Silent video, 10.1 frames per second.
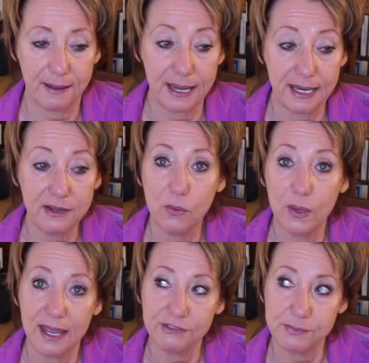And I know I
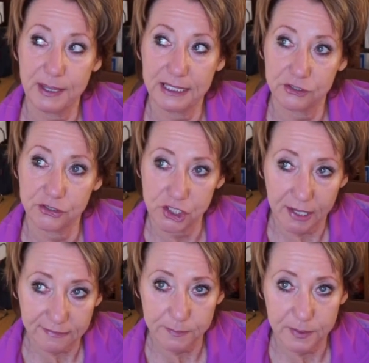have to make
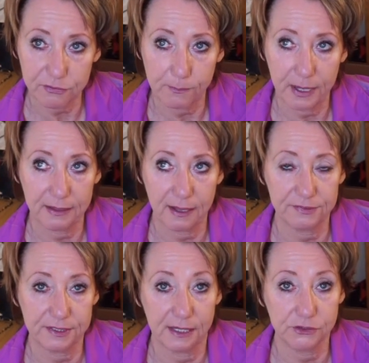adjustments for my
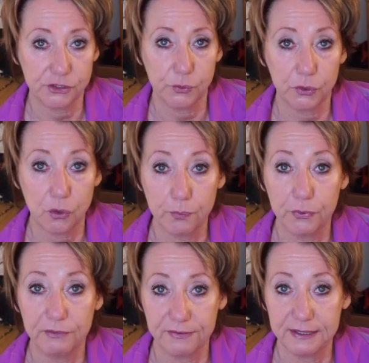lifestyle to
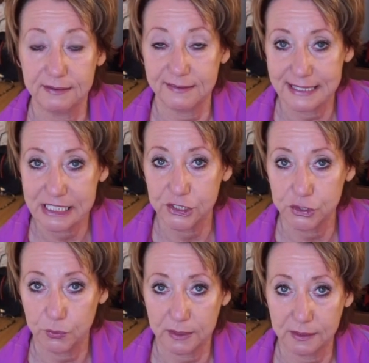incorporate fitness into it,